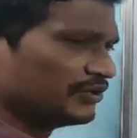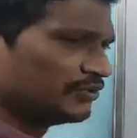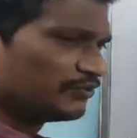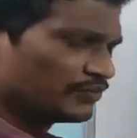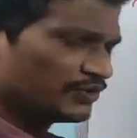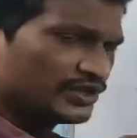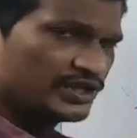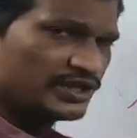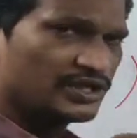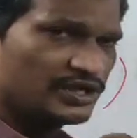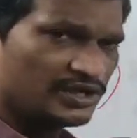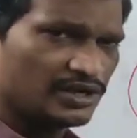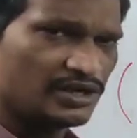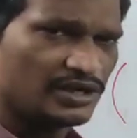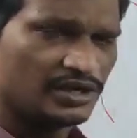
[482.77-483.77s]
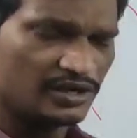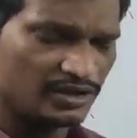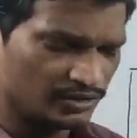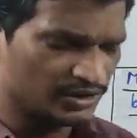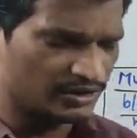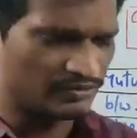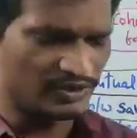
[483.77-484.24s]
if we
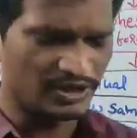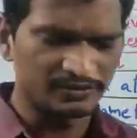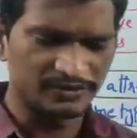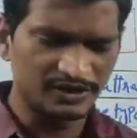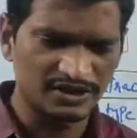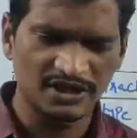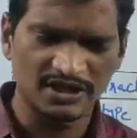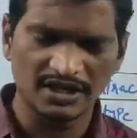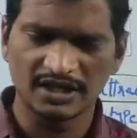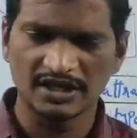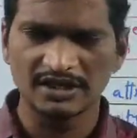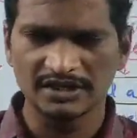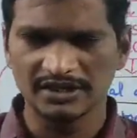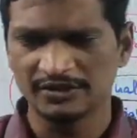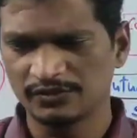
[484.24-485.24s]
one of the straw,